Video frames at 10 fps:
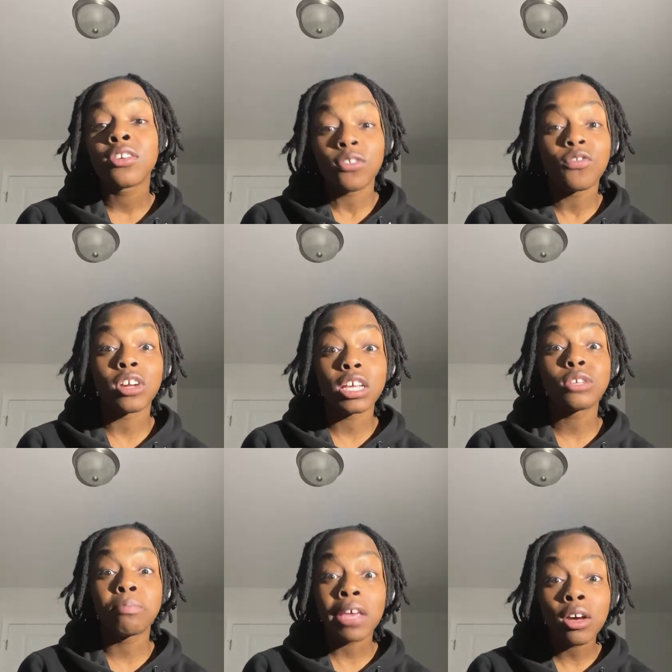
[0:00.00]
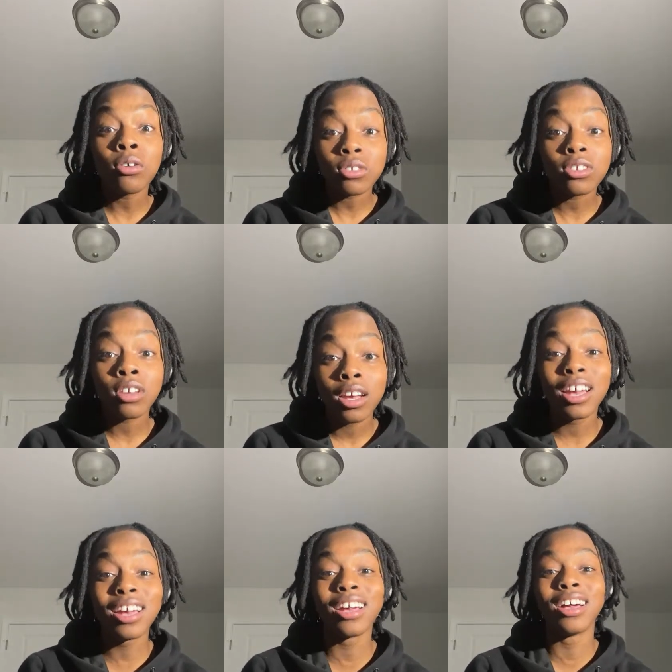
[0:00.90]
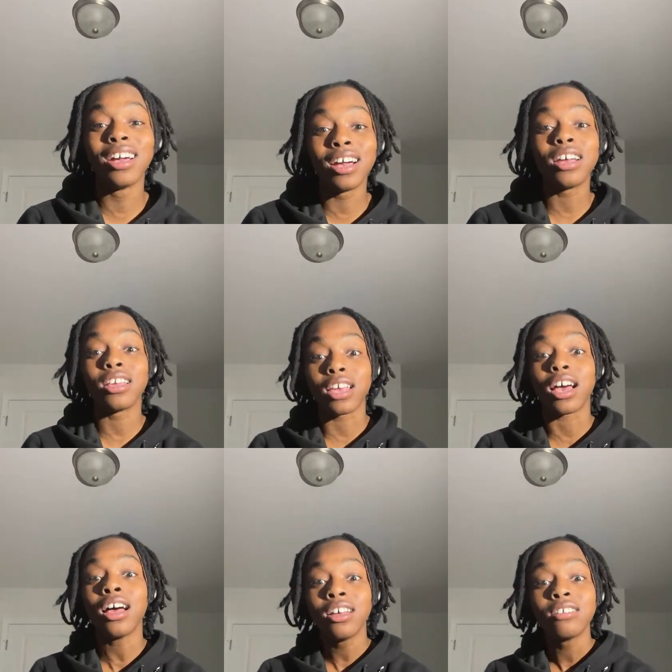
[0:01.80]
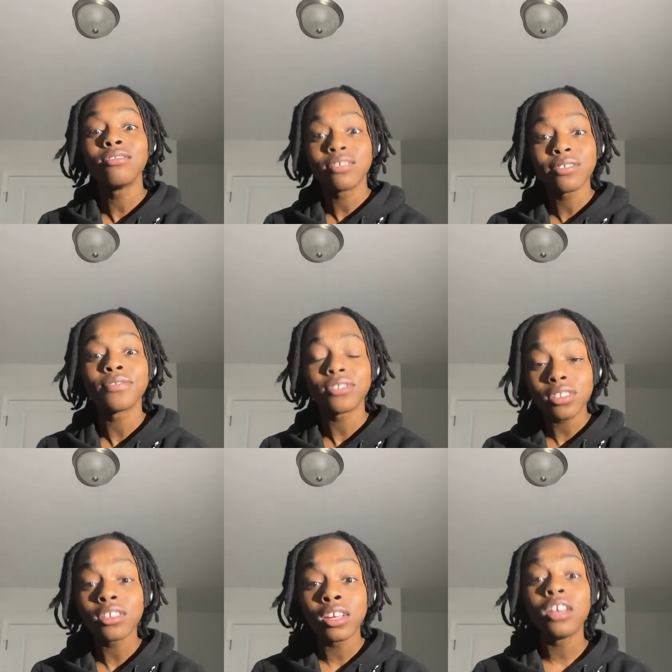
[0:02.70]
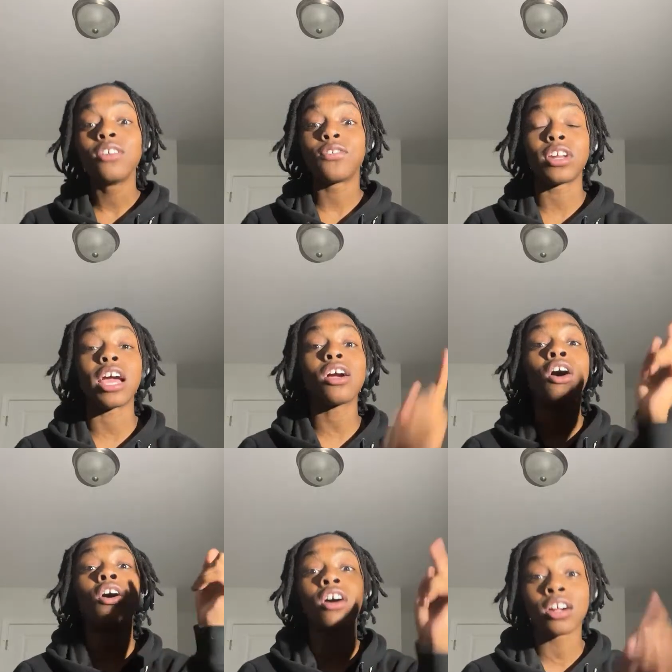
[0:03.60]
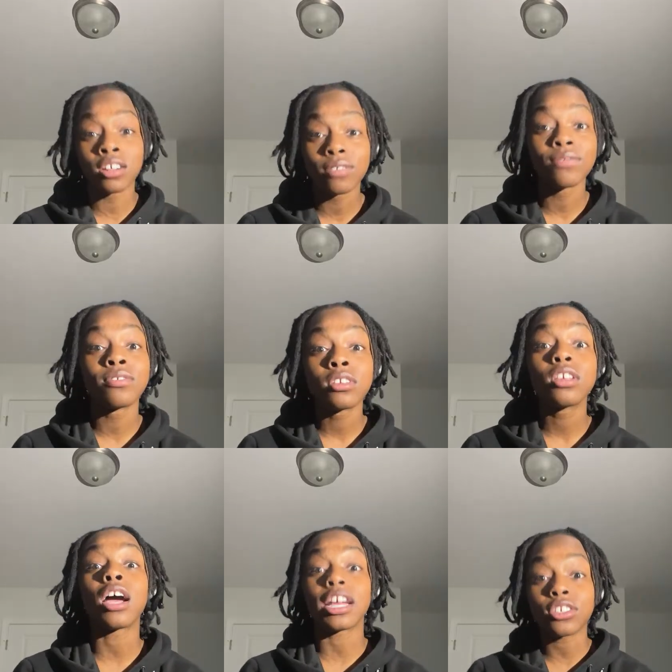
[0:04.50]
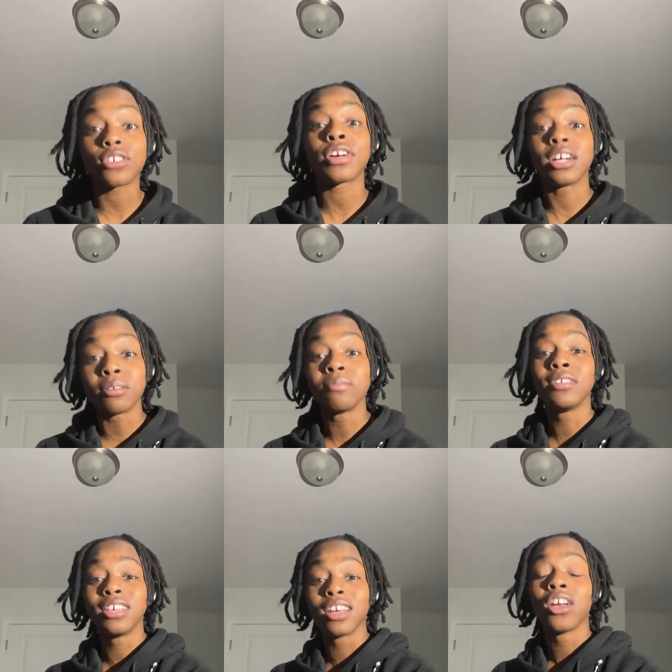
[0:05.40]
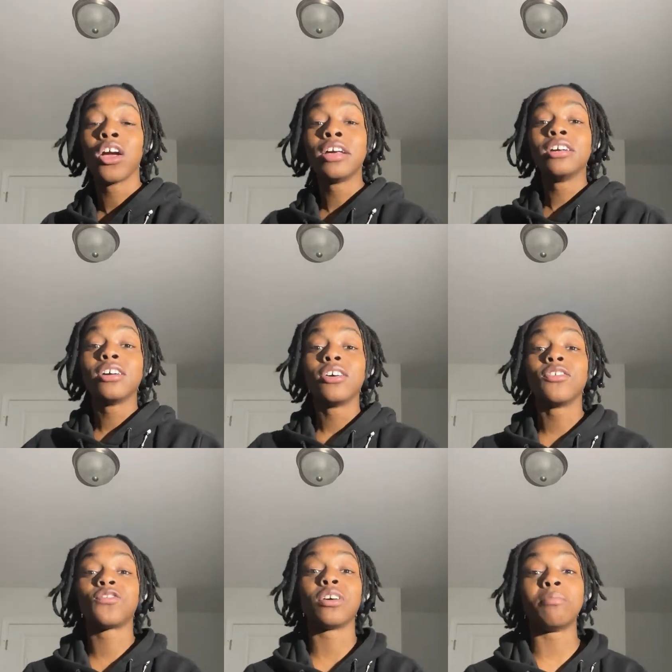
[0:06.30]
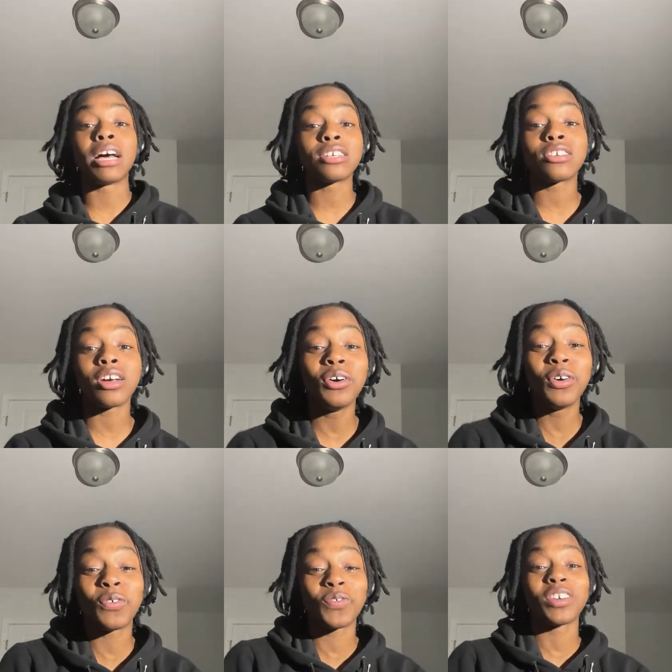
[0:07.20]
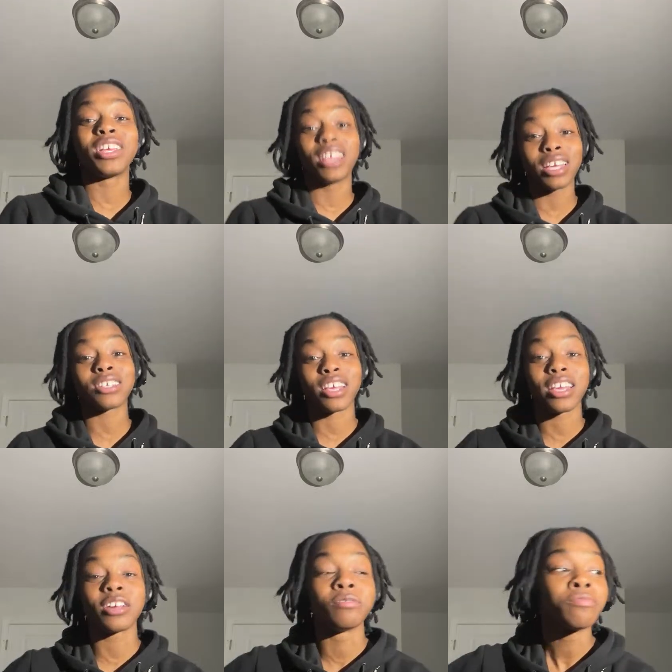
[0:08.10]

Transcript: For these bills? Yeah. For that car? I sure am. For myself? Yes, I am.